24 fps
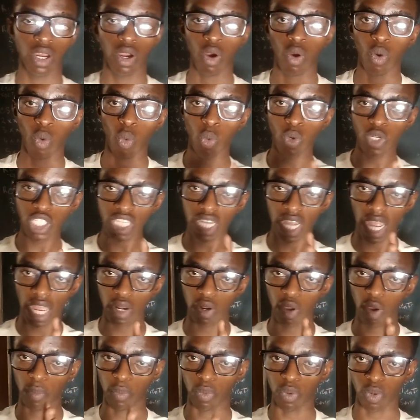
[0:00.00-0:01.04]
Which kind
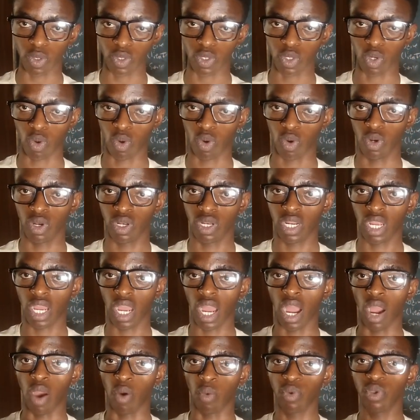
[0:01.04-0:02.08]
of protocol
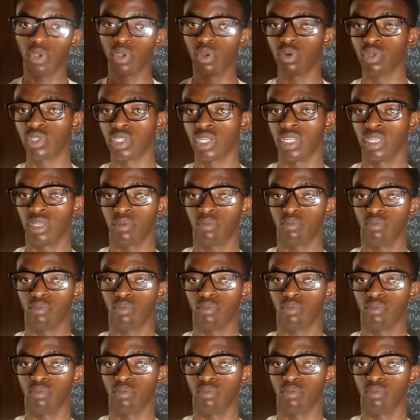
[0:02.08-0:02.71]
are we using